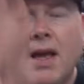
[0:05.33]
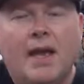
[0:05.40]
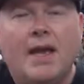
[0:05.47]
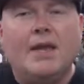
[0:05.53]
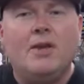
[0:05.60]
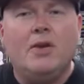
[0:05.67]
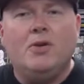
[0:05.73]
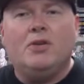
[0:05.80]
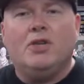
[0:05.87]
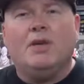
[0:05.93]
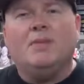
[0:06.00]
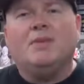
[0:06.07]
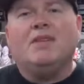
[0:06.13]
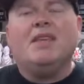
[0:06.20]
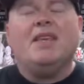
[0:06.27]
Hey
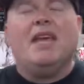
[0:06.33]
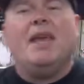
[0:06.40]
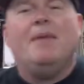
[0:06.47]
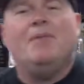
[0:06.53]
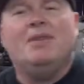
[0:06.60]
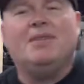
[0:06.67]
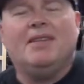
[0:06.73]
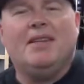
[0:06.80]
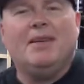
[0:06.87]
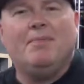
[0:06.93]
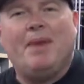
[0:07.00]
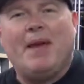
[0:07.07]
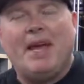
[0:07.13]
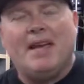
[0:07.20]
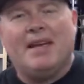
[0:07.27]
YouTubers and gamers, and I'm
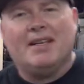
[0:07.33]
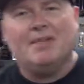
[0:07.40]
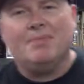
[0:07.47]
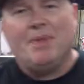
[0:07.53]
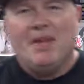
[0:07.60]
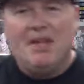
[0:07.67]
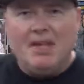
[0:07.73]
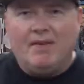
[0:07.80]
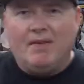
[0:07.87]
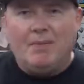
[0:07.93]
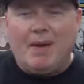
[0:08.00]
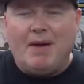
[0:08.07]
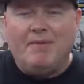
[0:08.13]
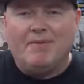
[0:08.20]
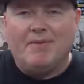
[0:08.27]
back. It's been another
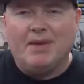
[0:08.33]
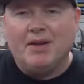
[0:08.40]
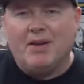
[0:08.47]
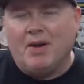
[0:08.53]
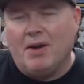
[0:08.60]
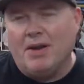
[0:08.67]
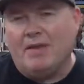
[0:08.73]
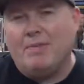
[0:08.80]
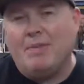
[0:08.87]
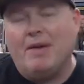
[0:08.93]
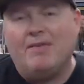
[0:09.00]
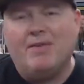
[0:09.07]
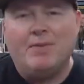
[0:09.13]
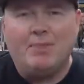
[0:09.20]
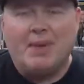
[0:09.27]
month and another
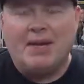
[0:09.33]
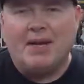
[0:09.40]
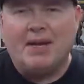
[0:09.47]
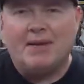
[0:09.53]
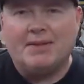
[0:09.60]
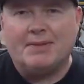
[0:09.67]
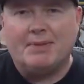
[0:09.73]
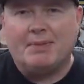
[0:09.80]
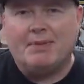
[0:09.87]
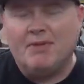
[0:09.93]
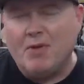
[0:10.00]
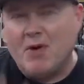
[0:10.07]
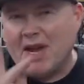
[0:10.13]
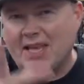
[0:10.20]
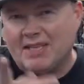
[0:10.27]
month of pickups, but
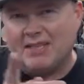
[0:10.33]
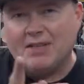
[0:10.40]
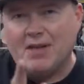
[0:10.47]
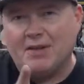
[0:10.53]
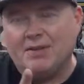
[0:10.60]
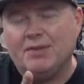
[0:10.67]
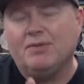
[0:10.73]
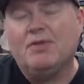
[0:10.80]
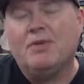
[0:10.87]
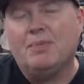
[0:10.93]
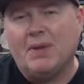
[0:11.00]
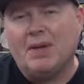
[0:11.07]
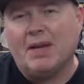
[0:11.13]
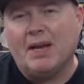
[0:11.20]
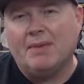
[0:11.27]
before I get started with
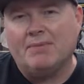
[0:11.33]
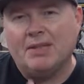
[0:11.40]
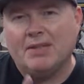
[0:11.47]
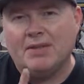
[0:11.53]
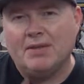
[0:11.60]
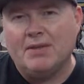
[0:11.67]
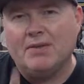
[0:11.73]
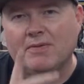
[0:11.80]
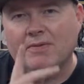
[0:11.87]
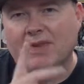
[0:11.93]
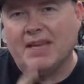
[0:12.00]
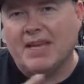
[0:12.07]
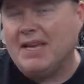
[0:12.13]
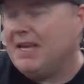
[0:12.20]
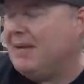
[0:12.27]
pickups, let's do the
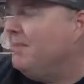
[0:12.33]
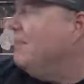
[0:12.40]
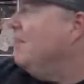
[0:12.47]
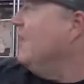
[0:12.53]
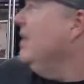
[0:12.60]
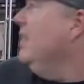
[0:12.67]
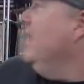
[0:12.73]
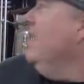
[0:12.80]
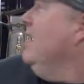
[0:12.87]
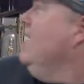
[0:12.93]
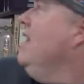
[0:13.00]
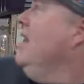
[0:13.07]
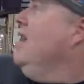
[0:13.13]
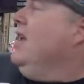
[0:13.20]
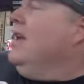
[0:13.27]
game.
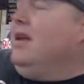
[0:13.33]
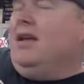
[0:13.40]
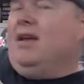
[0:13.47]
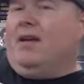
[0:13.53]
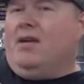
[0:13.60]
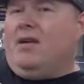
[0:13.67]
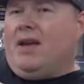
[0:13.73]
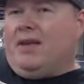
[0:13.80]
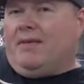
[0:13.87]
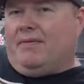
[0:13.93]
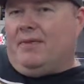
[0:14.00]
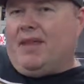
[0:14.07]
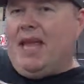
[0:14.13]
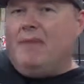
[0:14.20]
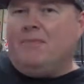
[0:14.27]
Alright,
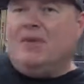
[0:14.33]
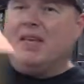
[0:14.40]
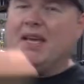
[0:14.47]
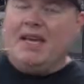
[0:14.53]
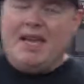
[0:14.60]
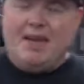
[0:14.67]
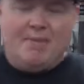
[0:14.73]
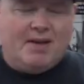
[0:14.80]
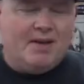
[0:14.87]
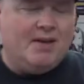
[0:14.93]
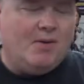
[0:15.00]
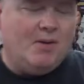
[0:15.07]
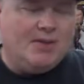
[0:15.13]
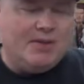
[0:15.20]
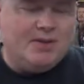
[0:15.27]
name the game. I
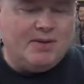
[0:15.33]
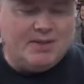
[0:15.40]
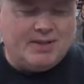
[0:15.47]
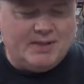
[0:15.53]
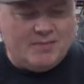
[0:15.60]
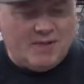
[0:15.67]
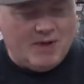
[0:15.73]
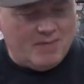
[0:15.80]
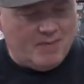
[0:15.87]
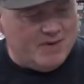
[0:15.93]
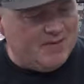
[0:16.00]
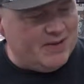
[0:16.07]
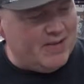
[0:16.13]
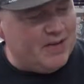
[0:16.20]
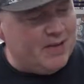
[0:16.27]
always do this in my
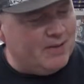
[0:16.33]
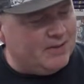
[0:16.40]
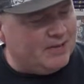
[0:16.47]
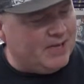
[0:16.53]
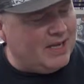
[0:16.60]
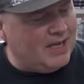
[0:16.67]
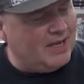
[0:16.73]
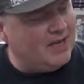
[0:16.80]
videos.